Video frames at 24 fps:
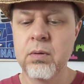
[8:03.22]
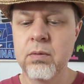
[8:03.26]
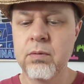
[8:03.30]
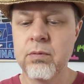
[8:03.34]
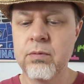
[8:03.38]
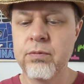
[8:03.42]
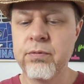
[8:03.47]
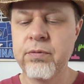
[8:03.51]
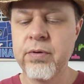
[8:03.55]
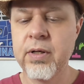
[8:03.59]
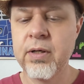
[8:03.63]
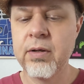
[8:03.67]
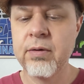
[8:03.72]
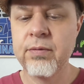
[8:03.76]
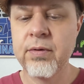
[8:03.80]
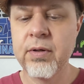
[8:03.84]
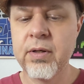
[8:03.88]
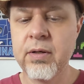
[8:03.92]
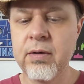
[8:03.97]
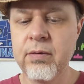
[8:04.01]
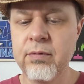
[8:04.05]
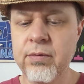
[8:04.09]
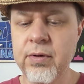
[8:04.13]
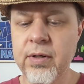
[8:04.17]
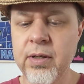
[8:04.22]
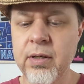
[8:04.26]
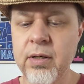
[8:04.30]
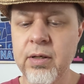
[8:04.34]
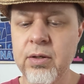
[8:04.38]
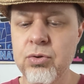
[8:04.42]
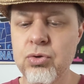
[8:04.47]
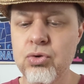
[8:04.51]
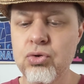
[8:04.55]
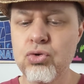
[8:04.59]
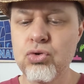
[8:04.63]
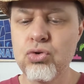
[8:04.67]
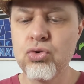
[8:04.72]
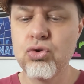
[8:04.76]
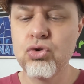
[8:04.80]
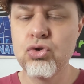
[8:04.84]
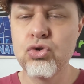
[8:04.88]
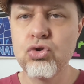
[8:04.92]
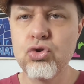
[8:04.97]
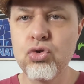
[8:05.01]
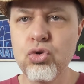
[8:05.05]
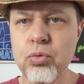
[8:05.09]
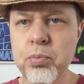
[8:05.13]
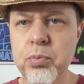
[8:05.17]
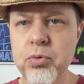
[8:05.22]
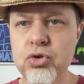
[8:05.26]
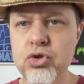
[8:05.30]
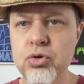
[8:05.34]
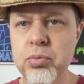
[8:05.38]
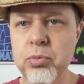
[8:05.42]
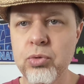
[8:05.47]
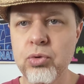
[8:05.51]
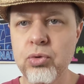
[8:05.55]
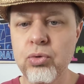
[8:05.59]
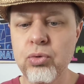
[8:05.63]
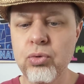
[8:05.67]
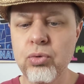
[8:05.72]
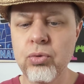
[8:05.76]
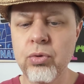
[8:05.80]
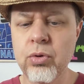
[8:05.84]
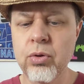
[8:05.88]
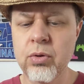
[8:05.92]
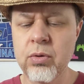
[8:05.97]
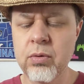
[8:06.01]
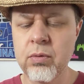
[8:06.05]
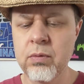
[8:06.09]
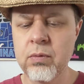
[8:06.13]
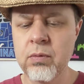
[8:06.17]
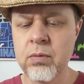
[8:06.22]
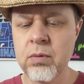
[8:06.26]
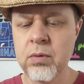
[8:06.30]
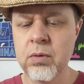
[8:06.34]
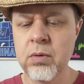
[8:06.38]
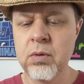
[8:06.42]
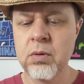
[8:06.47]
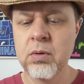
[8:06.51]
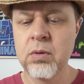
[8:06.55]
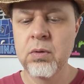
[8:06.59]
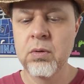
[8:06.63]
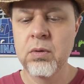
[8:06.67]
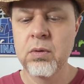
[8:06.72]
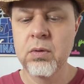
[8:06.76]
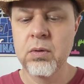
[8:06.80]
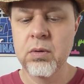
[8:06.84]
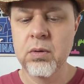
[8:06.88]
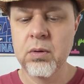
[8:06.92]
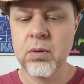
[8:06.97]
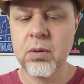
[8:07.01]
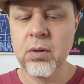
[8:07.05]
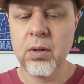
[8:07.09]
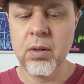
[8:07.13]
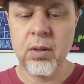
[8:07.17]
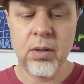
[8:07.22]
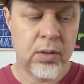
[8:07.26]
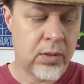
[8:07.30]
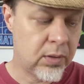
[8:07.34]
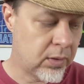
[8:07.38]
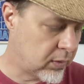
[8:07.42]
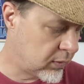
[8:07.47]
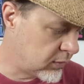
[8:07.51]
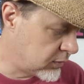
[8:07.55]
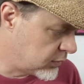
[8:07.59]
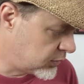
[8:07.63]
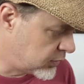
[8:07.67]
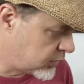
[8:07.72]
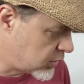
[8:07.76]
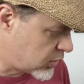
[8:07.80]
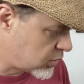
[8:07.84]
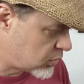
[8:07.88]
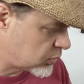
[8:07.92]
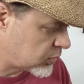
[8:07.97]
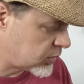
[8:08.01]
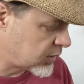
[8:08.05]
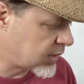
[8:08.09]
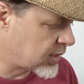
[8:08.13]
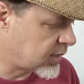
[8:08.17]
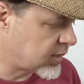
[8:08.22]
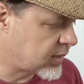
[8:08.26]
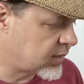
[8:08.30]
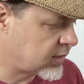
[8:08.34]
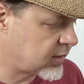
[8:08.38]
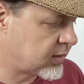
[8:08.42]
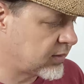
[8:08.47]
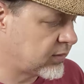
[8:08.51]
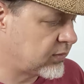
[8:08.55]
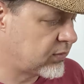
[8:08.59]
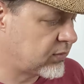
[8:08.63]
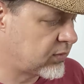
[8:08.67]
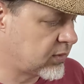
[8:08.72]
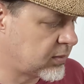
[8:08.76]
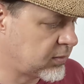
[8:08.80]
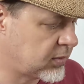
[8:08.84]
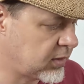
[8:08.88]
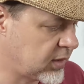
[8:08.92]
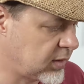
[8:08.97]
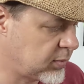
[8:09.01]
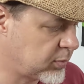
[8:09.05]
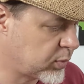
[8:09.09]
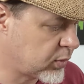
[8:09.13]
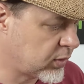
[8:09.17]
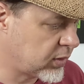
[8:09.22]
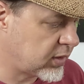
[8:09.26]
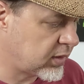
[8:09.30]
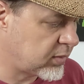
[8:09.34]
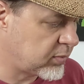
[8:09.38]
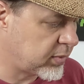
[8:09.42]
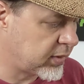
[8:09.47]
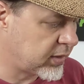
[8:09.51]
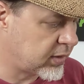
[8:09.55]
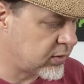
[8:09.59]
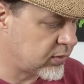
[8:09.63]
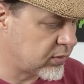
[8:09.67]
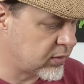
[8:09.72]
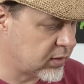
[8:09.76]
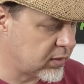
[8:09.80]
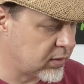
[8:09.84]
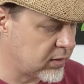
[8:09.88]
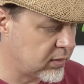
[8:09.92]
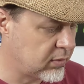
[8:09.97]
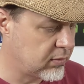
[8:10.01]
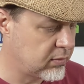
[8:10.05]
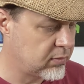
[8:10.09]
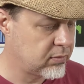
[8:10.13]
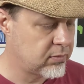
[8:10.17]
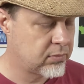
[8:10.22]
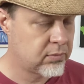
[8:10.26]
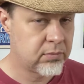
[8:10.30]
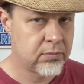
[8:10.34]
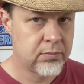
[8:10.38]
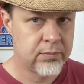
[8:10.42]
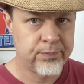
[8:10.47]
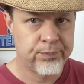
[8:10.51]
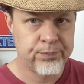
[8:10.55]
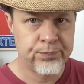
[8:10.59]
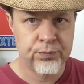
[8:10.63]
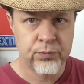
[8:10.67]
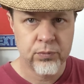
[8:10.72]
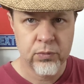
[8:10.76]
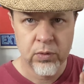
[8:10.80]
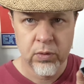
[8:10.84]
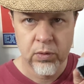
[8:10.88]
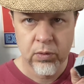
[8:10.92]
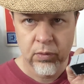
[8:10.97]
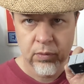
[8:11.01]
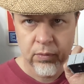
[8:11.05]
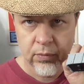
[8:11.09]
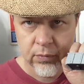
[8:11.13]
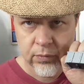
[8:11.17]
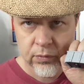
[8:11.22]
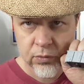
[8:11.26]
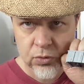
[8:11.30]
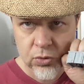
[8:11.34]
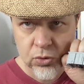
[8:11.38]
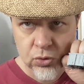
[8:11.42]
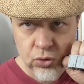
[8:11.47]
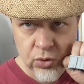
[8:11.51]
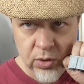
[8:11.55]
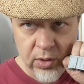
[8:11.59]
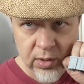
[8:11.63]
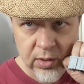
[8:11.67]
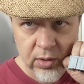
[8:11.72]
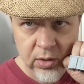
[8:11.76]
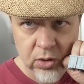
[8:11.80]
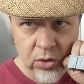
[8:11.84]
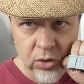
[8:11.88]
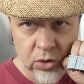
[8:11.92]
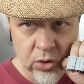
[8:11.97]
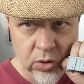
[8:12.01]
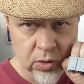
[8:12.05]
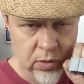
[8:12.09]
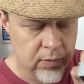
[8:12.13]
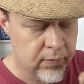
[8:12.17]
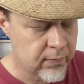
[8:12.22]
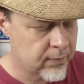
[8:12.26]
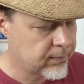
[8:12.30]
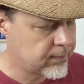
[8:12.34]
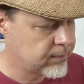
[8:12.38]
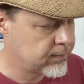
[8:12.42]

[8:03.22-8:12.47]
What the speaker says: Very, very, very super smooth. No lines. I mean, it printed better than the train car.